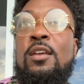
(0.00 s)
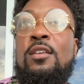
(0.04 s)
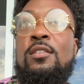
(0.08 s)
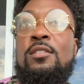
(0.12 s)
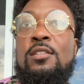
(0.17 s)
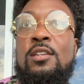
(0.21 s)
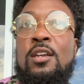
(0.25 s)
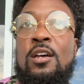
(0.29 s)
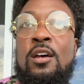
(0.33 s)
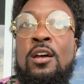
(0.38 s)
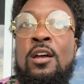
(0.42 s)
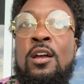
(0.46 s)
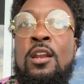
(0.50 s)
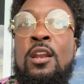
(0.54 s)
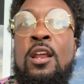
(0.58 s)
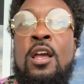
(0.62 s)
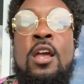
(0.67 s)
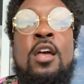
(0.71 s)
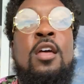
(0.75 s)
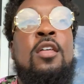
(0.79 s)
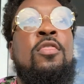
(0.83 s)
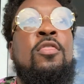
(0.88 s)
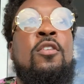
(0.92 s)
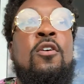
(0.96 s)
is done.
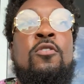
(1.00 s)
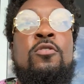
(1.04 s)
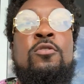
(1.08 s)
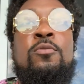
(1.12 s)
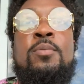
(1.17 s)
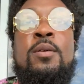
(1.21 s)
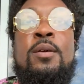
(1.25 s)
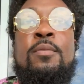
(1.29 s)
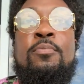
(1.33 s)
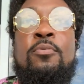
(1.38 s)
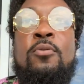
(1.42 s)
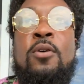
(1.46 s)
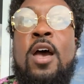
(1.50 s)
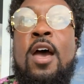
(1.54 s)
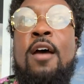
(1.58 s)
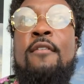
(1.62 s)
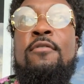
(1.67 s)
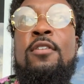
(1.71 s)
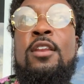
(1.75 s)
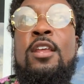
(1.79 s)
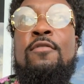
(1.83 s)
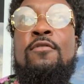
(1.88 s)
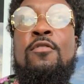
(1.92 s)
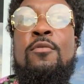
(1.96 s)
Those people
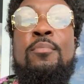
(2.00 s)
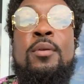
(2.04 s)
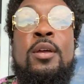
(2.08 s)
haven't even